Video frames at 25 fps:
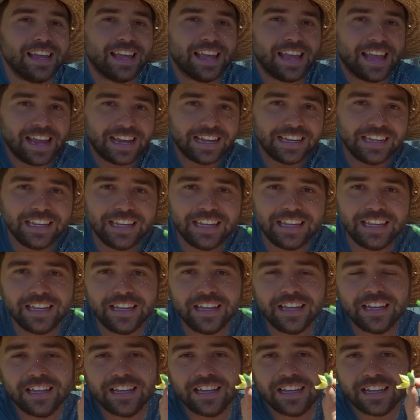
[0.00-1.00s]
any
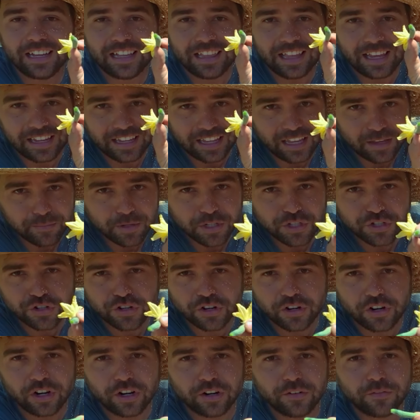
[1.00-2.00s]
like
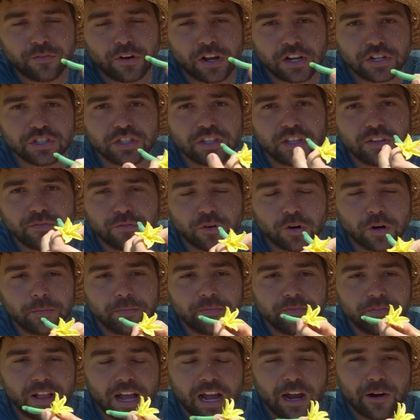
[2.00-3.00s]
immature, freshly
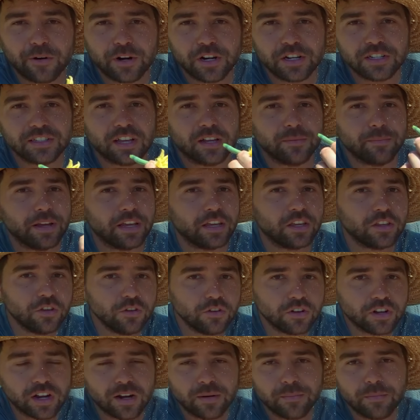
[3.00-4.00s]
formed flowers on my
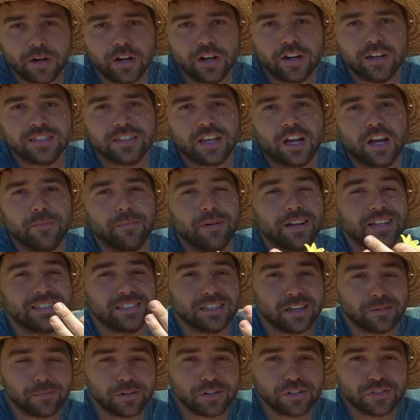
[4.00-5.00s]
cucumbers, on my
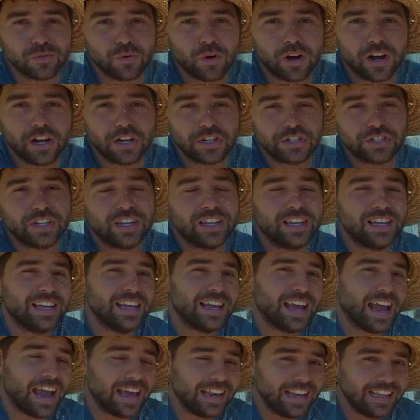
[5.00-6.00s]
summer squash,
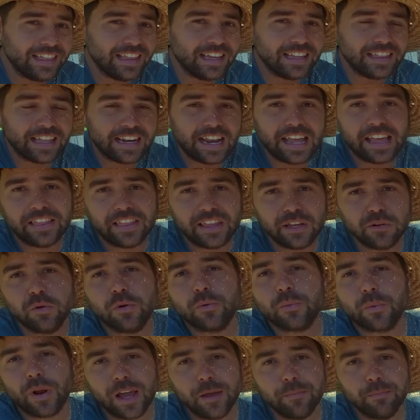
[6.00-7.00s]
anything that I think
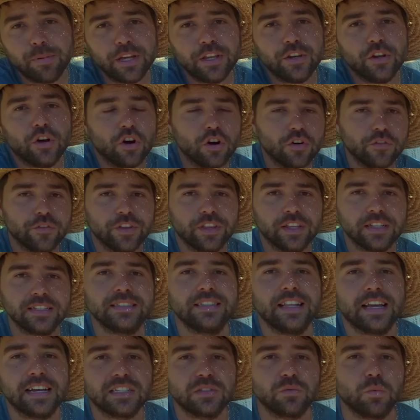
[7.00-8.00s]
will ripen over this
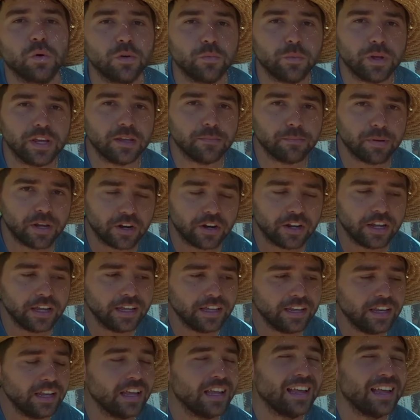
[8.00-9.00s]
next one week
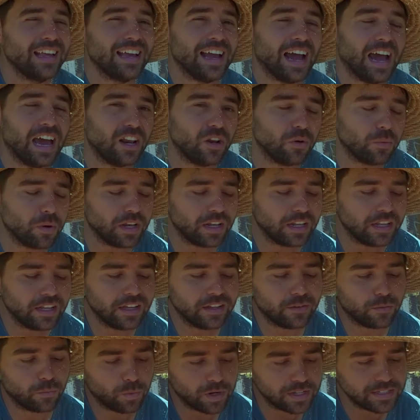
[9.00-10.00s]
period. I don't wanna
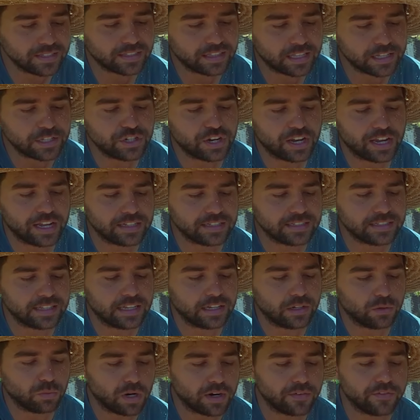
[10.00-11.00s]
risk the chance
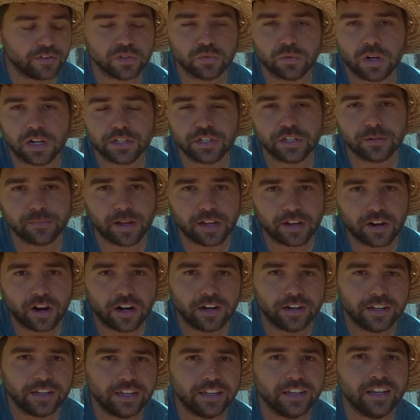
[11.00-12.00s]
that whoever's watching my
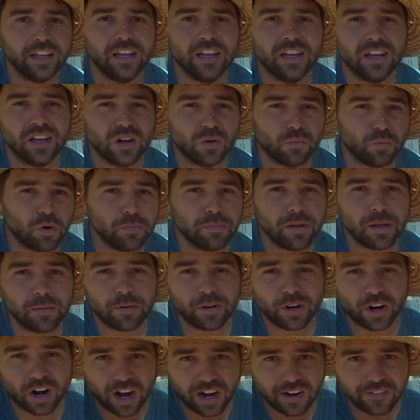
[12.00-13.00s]
garden won't be able
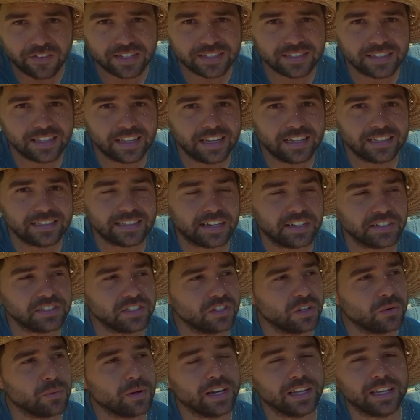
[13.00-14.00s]
to harvest things. I also
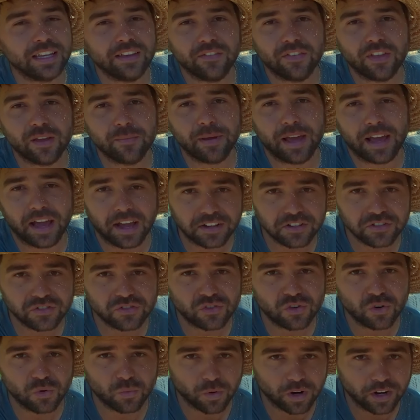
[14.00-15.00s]
don't wanna give them
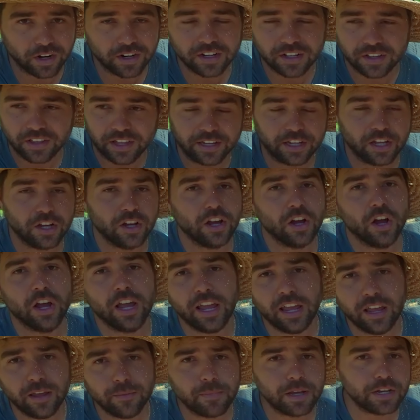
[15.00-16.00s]
extra work, like,
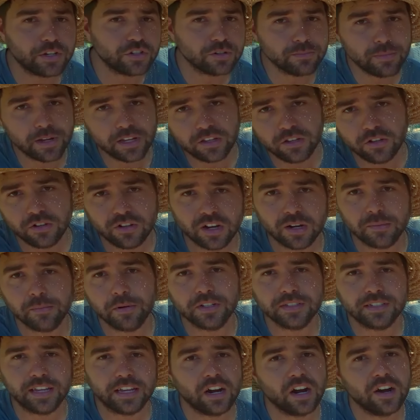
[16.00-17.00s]
hey, make sure my
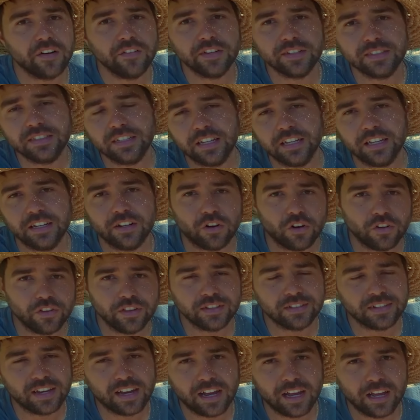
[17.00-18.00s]
cucumbers get harvested all
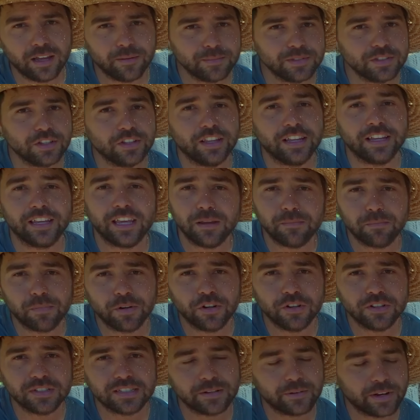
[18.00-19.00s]
the time so they keep
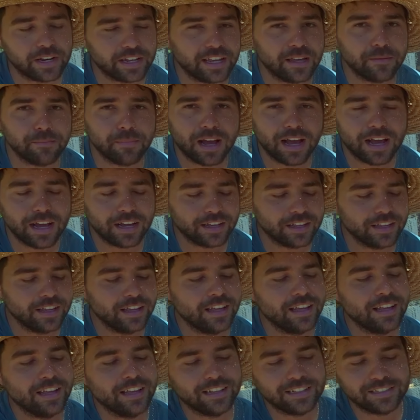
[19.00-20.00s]
producing when I get back.
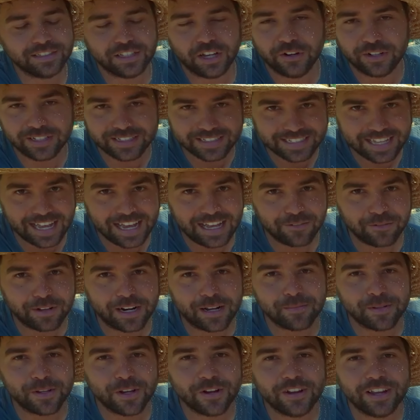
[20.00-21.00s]
So instead what
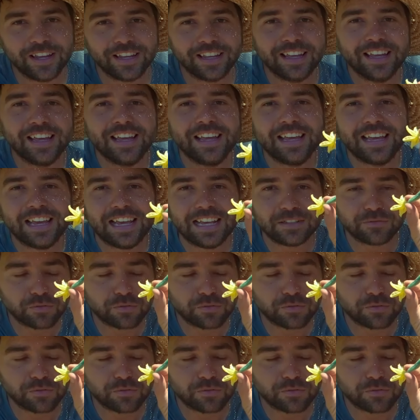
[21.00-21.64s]
I'm doing is